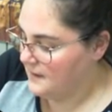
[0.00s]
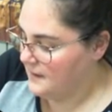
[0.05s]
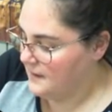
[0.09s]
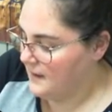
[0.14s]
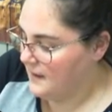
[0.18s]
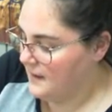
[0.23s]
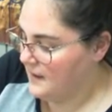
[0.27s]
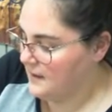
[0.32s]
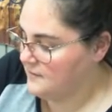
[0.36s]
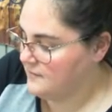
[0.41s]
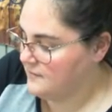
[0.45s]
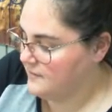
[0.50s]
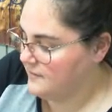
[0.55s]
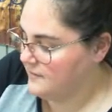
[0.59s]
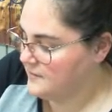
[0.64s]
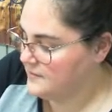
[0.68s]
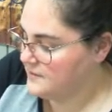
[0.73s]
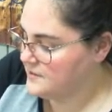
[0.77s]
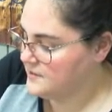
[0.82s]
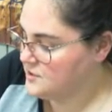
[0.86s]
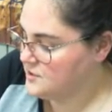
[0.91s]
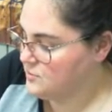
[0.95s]
of
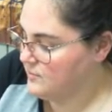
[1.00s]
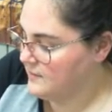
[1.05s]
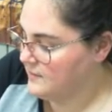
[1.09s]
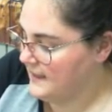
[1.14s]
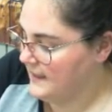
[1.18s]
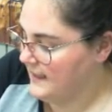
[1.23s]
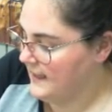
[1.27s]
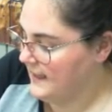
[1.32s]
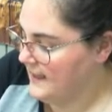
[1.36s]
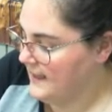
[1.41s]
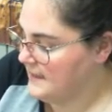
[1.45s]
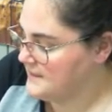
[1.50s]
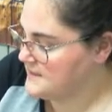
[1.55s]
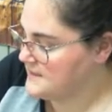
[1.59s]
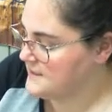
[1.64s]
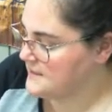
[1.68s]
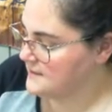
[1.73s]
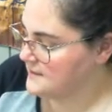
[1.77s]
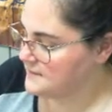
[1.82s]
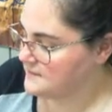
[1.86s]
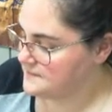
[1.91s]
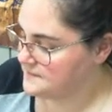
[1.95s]

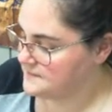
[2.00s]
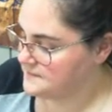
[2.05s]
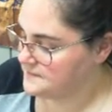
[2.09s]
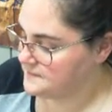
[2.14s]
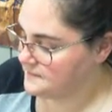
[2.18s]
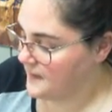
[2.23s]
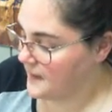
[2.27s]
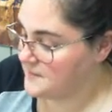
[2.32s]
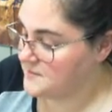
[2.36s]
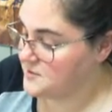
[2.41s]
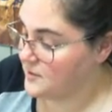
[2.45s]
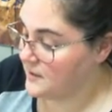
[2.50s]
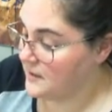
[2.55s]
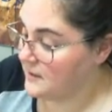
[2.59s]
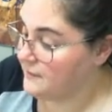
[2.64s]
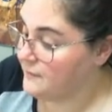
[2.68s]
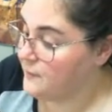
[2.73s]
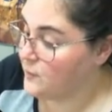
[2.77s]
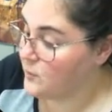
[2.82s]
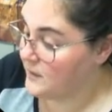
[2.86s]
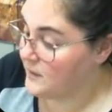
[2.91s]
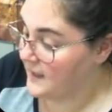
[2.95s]
28. I'm sorry,
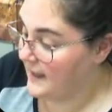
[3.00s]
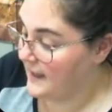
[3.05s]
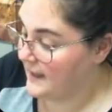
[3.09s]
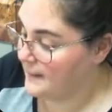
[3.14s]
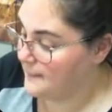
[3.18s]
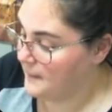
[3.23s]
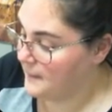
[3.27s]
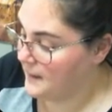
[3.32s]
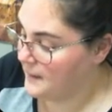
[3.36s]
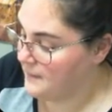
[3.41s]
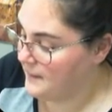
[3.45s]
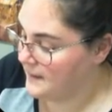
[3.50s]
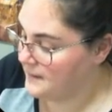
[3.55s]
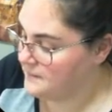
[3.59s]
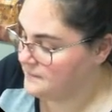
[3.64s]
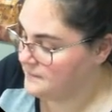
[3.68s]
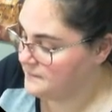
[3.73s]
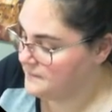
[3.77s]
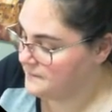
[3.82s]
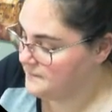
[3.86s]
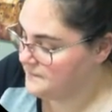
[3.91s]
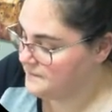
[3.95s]
of 48. My bad.
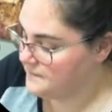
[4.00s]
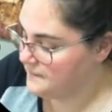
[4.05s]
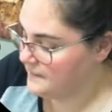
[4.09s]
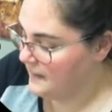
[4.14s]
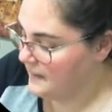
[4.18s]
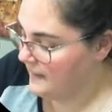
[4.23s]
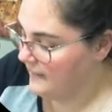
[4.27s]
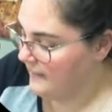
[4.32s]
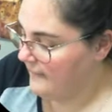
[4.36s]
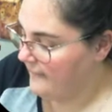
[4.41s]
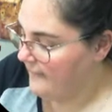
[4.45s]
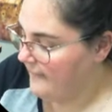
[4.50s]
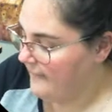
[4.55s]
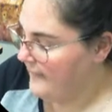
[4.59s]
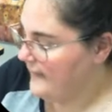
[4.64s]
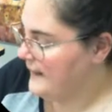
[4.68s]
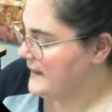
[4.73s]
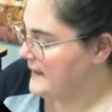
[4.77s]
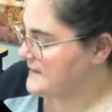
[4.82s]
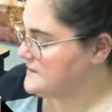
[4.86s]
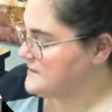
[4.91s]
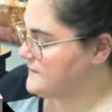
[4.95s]

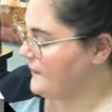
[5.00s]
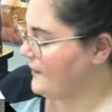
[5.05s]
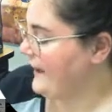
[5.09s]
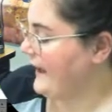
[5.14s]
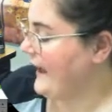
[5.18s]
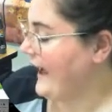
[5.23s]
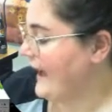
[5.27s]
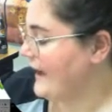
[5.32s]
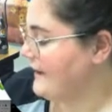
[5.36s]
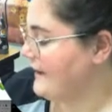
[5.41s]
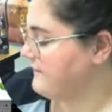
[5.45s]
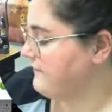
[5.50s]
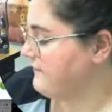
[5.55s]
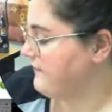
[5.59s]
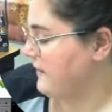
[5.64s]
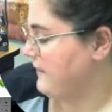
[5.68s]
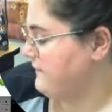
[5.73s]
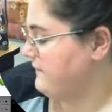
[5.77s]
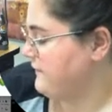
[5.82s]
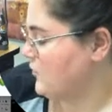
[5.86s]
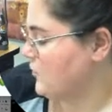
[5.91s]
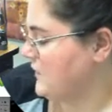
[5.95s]
It's about half
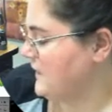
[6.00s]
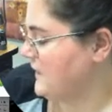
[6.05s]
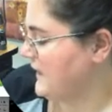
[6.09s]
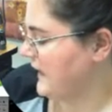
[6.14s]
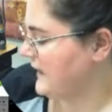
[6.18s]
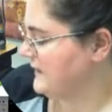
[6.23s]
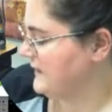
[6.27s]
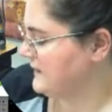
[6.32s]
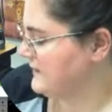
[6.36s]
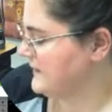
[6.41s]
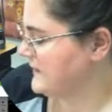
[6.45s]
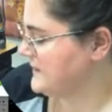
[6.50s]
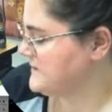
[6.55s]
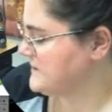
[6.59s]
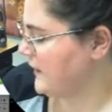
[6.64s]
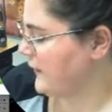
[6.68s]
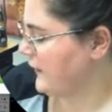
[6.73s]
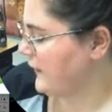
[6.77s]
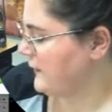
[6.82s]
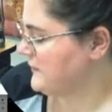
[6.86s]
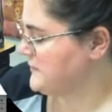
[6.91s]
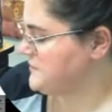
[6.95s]
of 48. That's
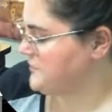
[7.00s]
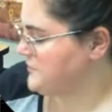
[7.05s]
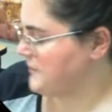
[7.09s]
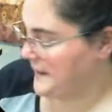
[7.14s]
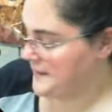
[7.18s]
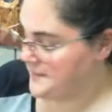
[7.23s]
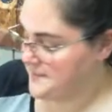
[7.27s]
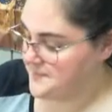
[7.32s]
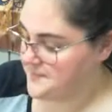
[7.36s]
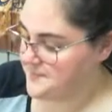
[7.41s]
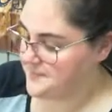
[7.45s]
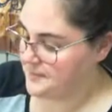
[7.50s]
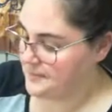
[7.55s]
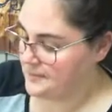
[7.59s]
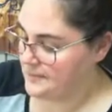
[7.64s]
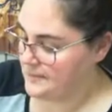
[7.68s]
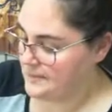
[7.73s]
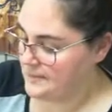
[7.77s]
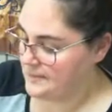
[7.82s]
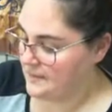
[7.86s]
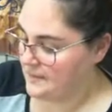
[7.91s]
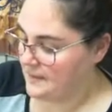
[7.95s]
how I would do it.
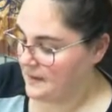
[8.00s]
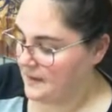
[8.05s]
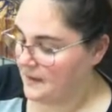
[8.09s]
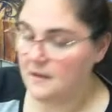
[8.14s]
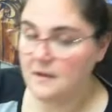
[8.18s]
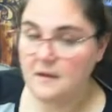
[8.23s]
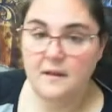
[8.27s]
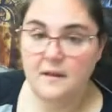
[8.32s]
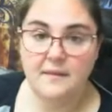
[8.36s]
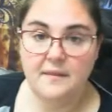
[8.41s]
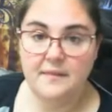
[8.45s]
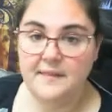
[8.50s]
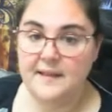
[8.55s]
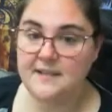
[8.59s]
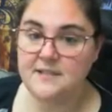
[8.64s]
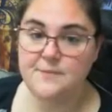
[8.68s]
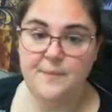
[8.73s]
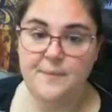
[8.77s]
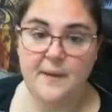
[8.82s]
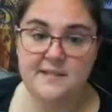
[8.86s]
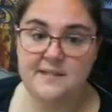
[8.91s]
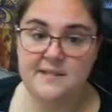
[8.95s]

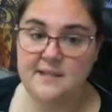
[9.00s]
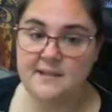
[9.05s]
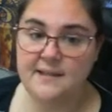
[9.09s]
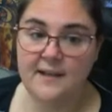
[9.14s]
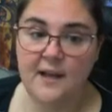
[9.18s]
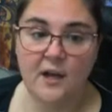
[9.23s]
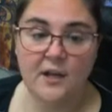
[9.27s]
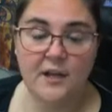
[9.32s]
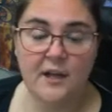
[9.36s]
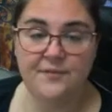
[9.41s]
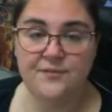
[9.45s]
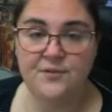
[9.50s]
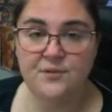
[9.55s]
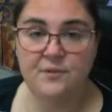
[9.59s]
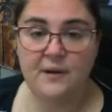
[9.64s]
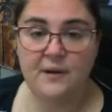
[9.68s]
That's basically all you have to